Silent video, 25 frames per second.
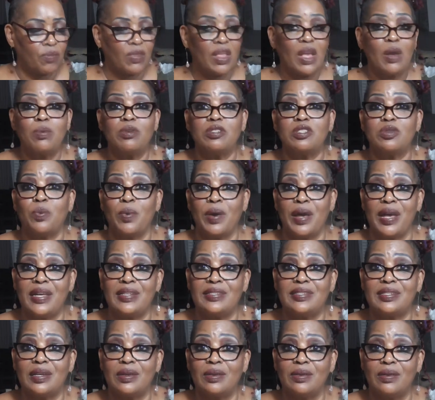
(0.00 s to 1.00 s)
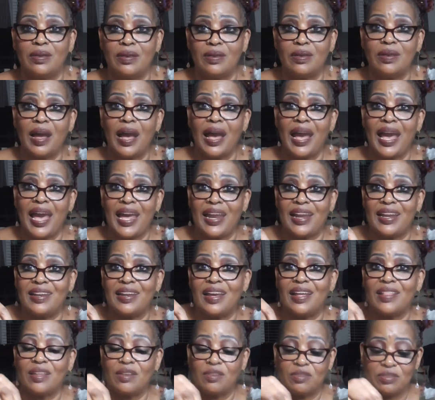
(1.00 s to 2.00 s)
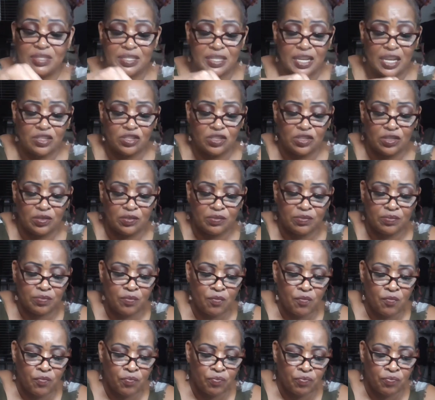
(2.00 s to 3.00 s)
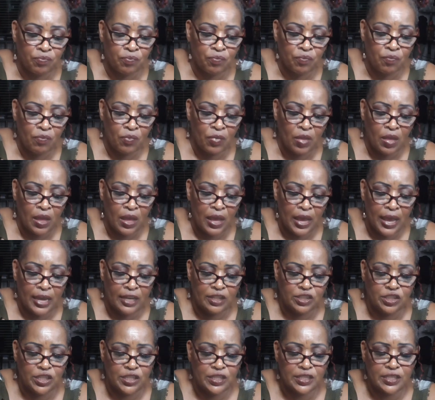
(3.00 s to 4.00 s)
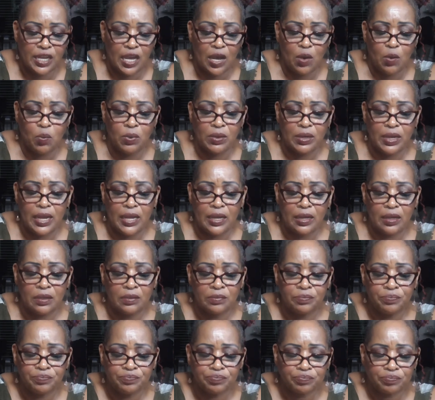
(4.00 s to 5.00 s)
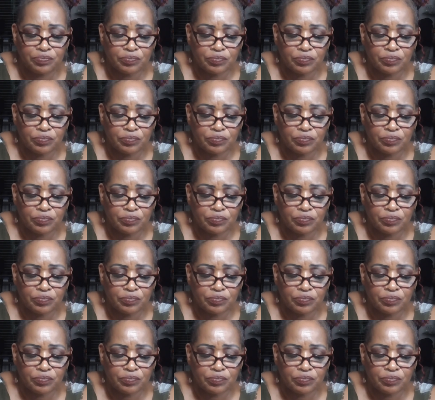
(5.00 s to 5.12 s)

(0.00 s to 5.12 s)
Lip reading: It was Wednesday. I had another session. And she said, Juanita,